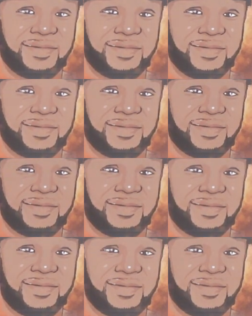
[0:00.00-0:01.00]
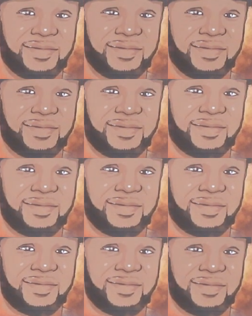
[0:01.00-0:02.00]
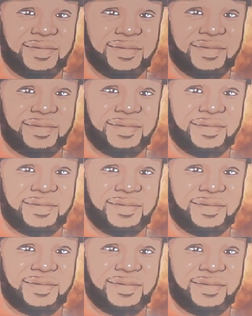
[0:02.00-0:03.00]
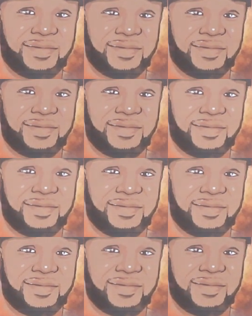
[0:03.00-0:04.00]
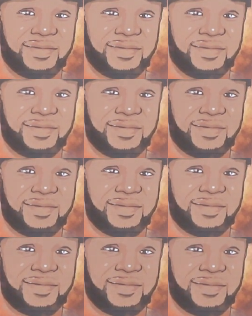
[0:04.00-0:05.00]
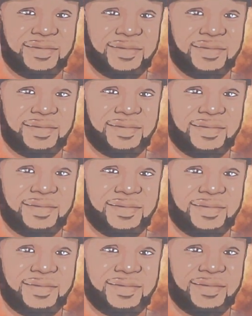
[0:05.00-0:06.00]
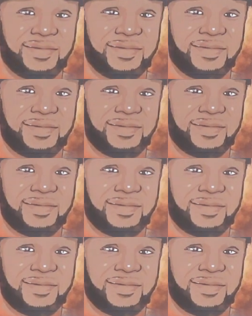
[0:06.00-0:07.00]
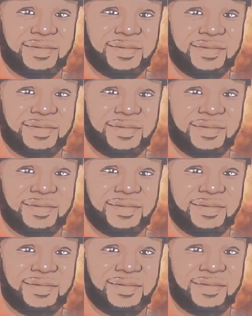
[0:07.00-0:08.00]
The person shown says nothing.